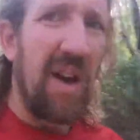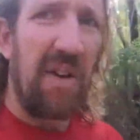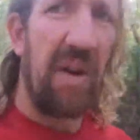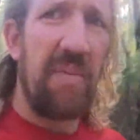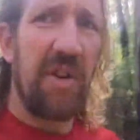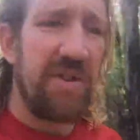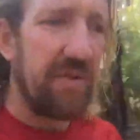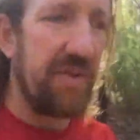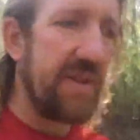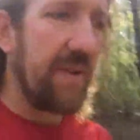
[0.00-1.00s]
I know I'm not
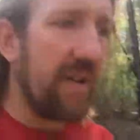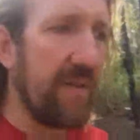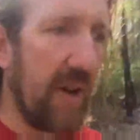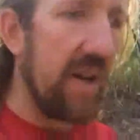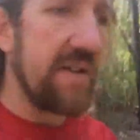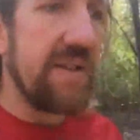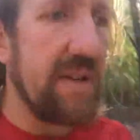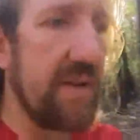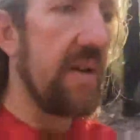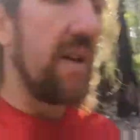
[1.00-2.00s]
doing this very
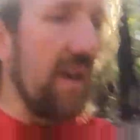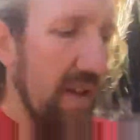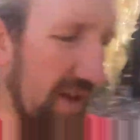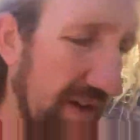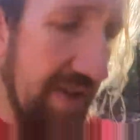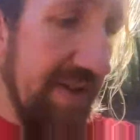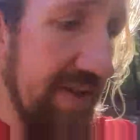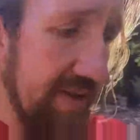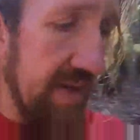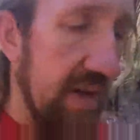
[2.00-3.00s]
fast. Like,
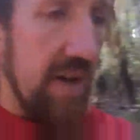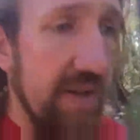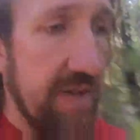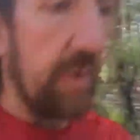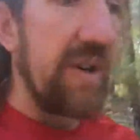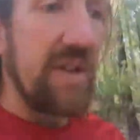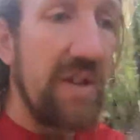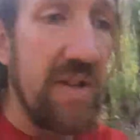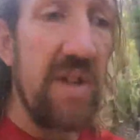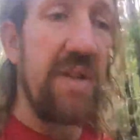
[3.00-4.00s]
it's
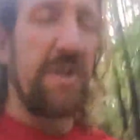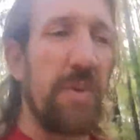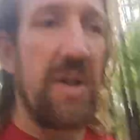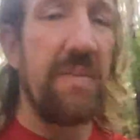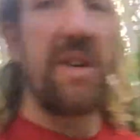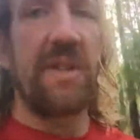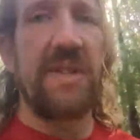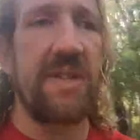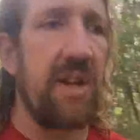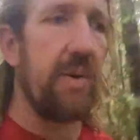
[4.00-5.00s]
nearly 20
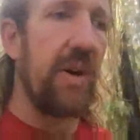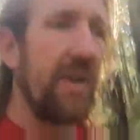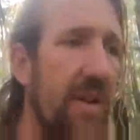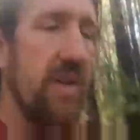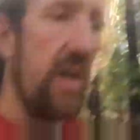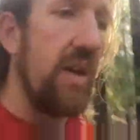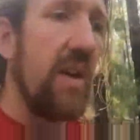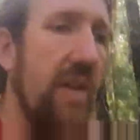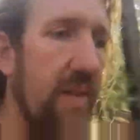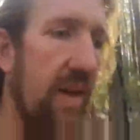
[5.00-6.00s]
minutes slower
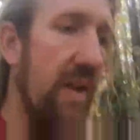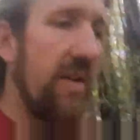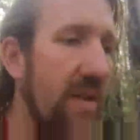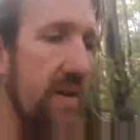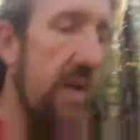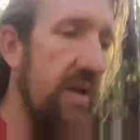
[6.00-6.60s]
than